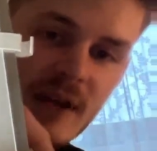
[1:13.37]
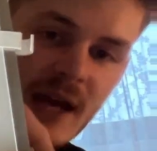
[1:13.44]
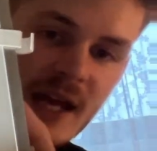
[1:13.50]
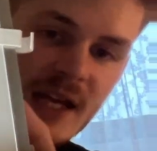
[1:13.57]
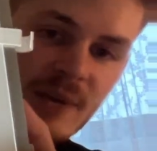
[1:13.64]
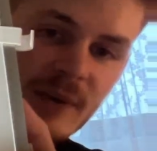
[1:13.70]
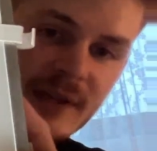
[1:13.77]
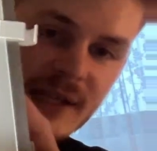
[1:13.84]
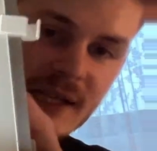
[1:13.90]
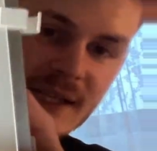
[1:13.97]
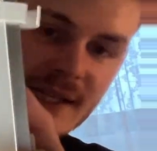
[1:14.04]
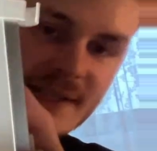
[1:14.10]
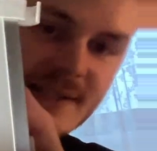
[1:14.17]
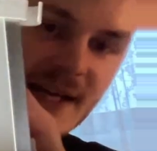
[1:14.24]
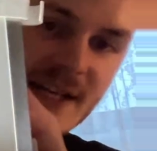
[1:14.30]
anyone that
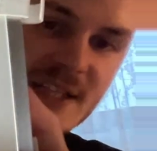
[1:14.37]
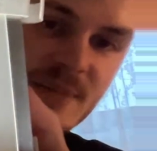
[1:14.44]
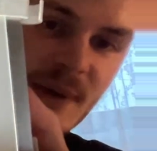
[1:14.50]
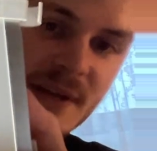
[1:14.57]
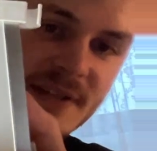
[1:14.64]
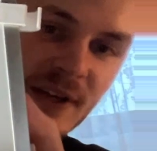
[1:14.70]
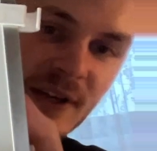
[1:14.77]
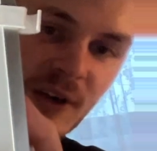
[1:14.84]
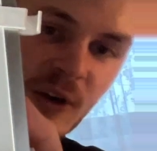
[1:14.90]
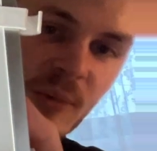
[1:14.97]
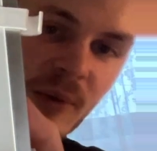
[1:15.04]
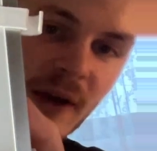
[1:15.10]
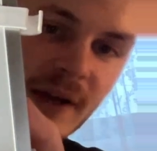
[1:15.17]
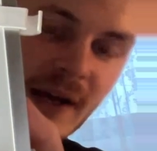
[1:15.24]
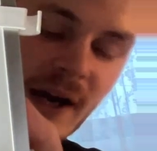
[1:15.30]
clicks add to basket or
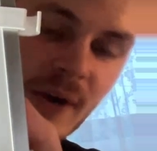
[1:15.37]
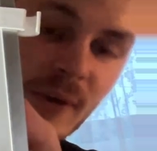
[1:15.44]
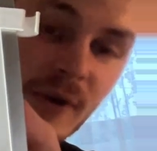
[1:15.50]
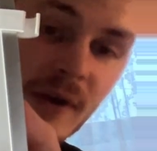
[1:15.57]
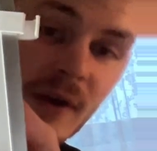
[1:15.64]
buy now